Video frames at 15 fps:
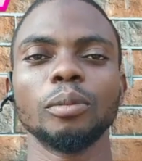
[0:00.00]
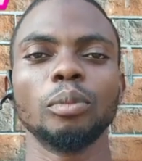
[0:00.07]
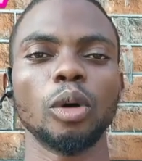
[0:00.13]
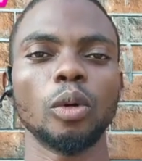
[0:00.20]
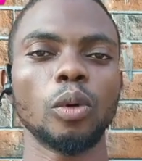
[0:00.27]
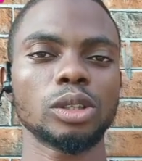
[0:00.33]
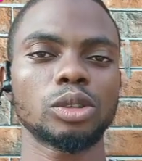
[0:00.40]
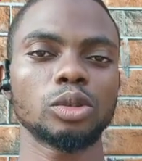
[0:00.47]

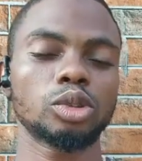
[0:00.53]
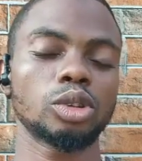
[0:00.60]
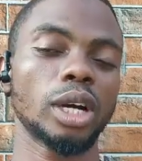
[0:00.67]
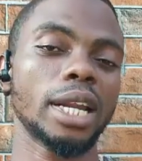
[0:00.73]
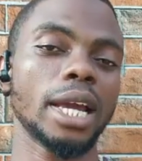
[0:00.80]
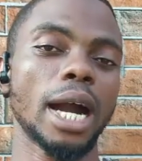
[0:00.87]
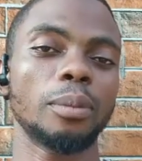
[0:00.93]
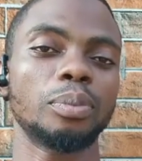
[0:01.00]
But what
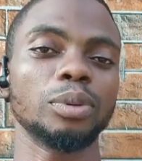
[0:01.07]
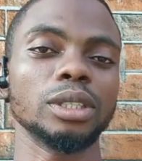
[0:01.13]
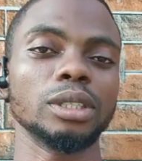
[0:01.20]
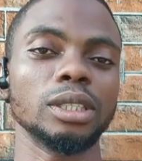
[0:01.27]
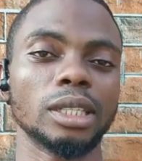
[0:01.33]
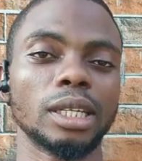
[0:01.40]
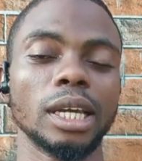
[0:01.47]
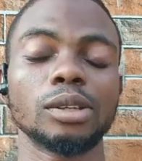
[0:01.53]
usually happens
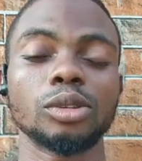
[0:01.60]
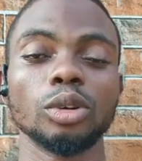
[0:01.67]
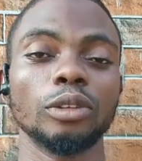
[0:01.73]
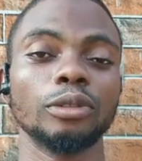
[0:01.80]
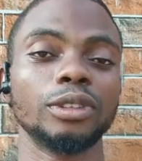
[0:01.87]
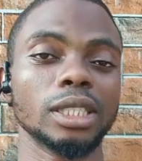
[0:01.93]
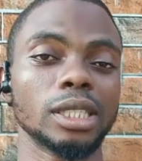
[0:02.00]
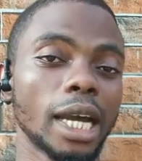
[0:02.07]
in the case
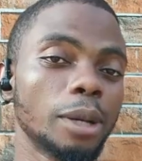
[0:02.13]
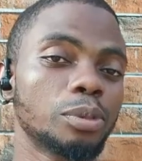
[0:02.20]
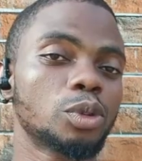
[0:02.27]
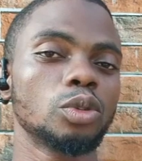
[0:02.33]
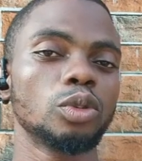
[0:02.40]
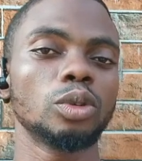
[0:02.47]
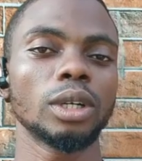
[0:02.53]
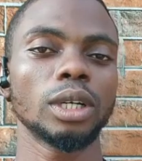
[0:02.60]
of the type
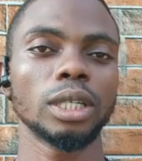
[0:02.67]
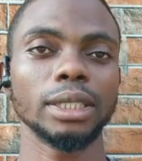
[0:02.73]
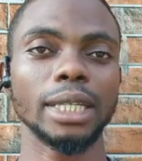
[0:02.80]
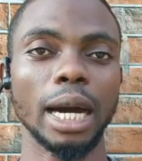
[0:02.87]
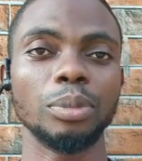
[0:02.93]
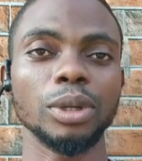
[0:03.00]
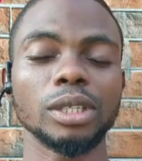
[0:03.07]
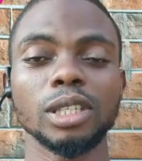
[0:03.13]
2
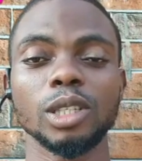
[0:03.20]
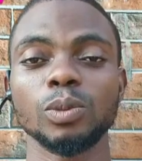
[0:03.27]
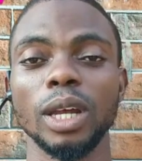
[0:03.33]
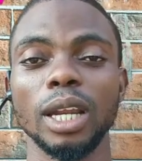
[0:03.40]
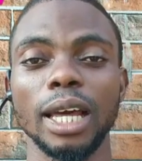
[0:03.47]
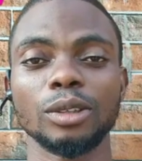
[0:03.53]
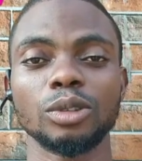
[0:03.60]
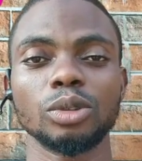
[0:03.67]
diabetes
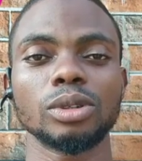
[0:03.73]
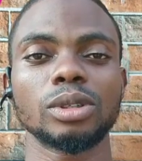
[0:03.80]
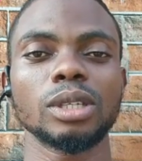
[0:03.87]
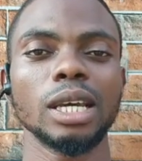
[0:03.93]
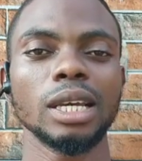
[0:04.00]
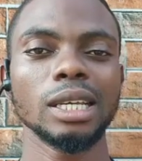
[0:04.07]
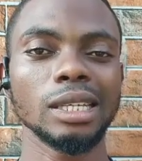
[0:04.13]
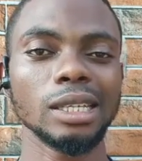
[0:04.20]
mellitus
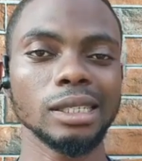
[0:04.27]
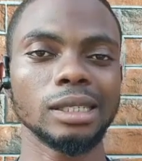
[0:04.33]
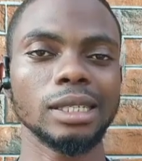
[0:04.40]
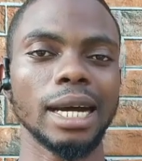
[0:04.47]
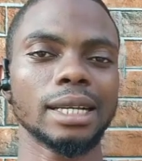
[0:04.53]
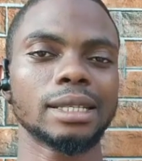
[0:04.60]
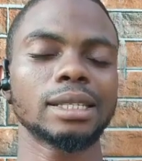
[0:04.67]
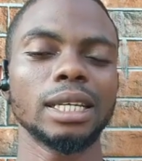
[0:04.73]
is
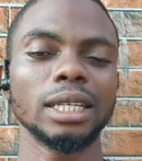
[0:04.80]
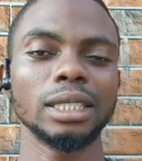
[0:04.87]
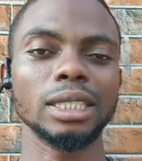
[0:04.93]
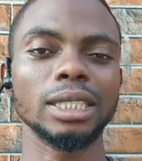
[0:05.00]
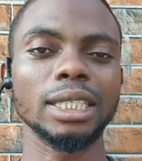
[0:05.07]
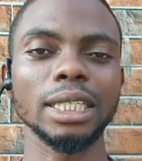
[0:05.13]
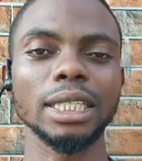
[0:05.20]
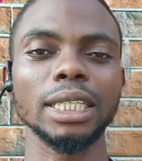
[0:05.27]
that
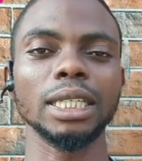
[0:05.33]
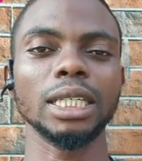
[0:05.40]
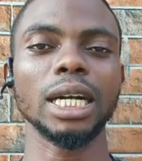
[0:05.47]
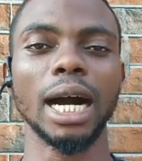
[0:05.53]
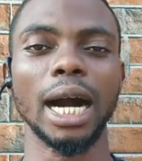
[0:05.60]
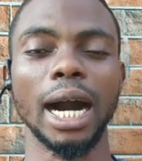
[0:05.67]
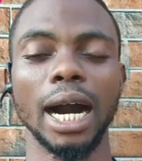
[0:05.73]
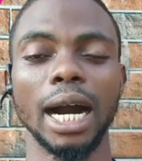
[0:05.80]
the
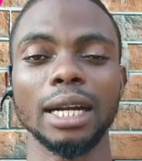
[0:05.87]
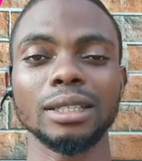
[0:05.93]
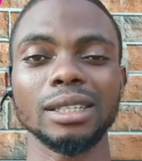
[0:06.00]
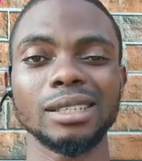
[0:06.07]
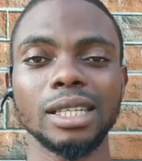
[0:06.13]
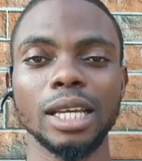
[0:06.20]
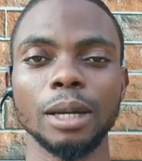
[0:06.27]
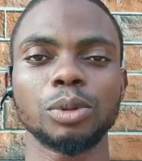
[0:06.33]

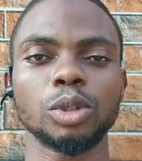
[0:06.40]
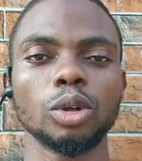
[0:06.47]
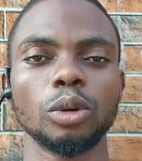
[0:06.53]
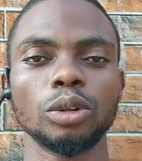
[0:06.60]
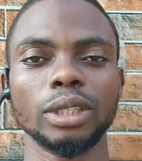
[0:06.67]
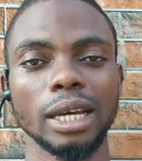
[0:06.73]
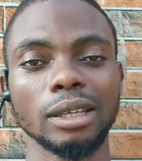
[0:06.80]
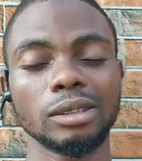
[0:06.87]

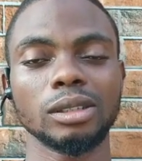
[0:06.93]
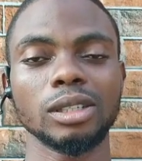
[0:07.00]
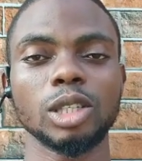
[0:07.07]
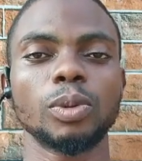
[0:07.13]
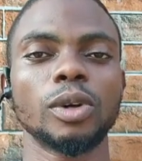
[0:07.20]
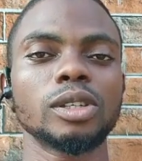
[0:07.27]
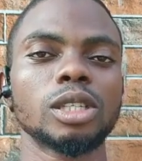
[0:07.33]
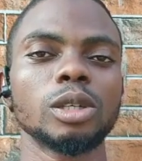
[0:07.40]
receptor that is
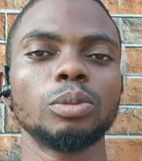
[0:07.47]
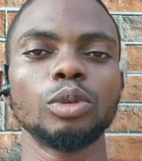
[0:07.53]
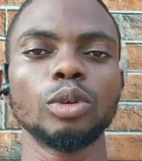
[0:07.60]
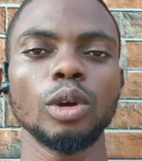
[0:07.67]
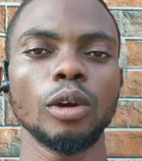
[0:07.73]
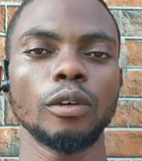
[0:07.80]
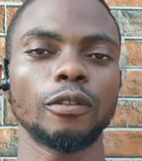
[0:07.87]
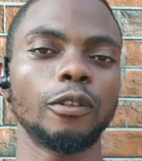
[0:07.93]

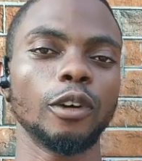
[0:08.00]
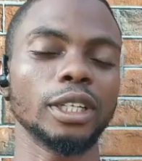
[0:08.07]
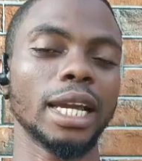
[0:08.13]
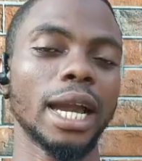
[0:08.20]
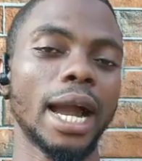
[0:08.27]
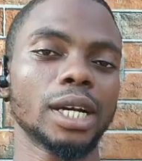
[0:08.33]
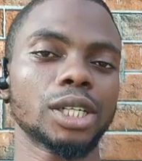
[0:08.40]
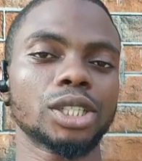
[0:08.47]
responsible for
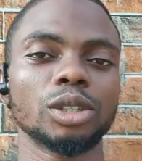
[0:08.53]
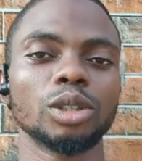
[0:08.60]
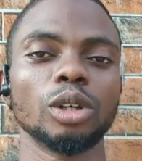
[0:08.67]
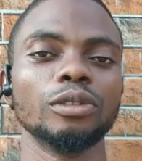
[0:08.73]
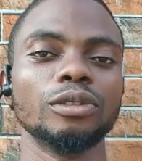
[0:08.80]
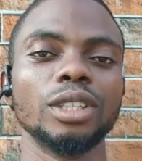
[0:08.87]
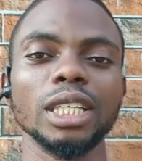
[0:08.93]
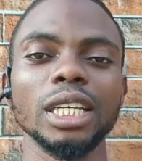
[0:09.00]
the action
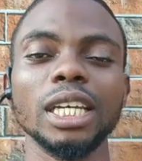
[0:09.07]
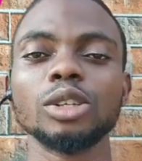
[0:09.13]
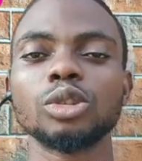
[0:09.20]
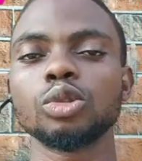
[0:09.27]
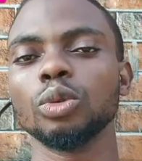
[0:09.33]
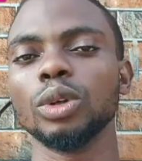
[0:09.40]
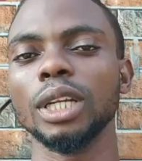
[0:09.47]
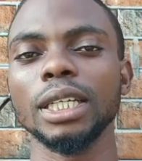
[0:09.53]
of the
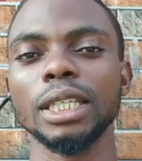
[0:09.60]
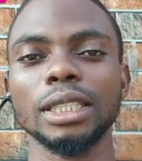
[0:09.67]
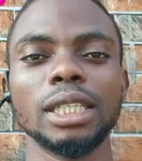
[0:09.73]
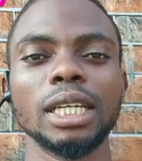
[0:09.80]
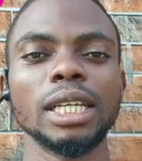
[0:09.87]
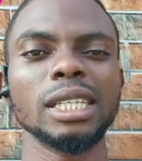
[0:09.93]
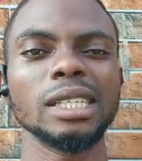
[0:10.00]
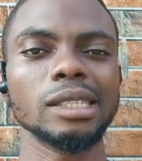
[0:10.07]
insulin
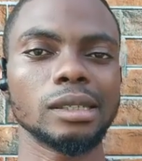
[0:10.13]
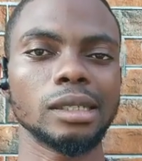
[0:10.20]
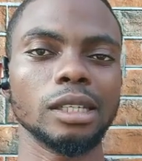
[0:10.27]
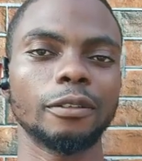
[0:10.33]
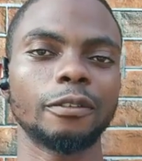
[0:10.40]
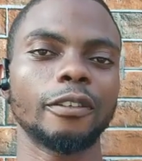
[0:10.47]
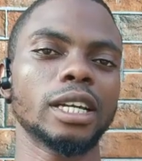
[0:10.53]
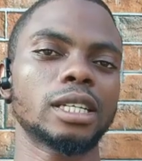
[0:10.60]
is
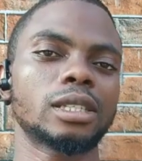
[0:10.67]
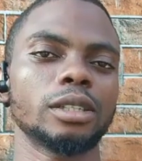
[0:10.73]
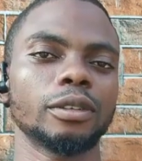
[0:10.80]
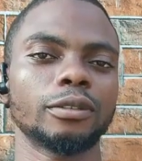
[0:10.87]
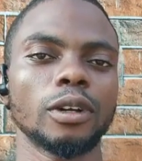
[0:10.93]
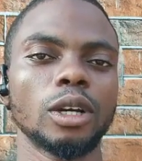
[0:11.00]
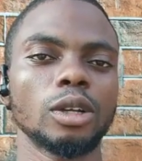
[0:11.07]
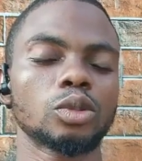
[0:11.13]
defective.